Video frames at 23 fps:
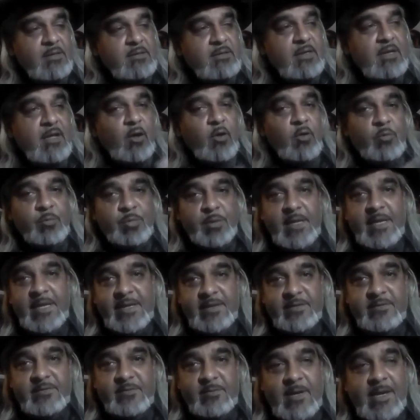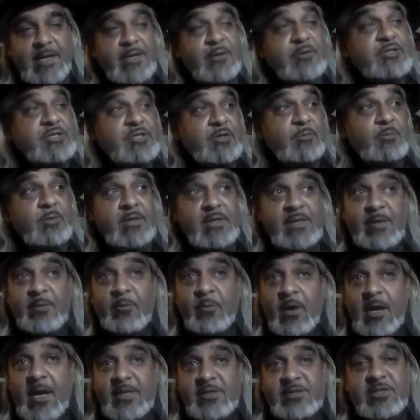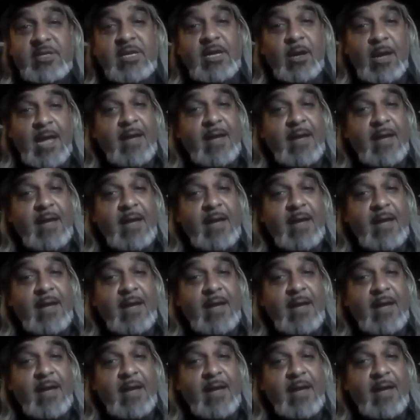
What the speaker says: the gold plates, right? You should really watch.